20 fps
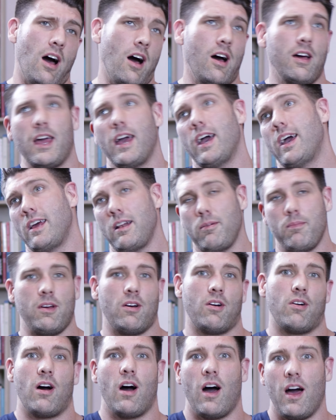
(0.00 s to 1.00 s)
oh yeah, it'll be
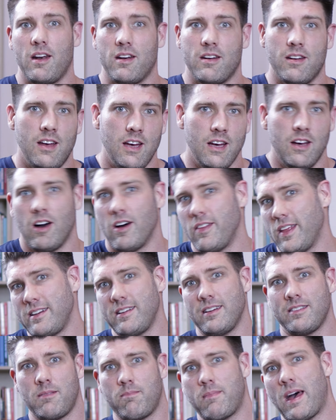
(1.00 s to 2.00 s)
all right, and oh, that
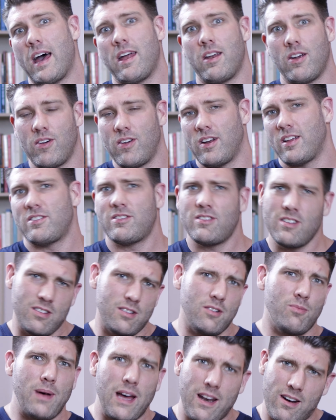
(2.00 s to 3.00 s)
doesn't matter, and it's
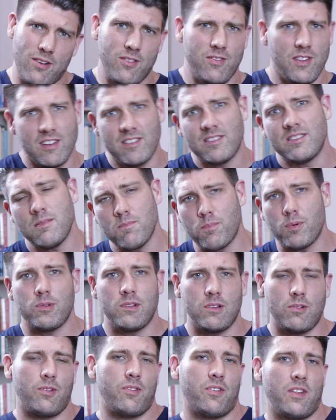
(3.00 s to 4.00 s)
just a matter of these simple
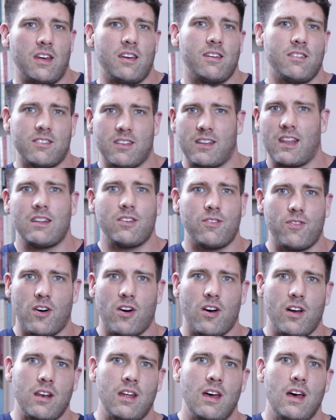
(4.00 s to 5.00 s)
little things, and that's
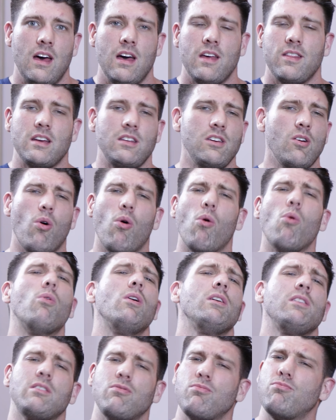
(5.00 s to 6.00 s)
fine, then you
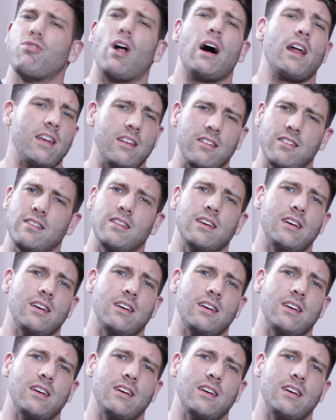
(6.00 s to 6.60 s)
always run into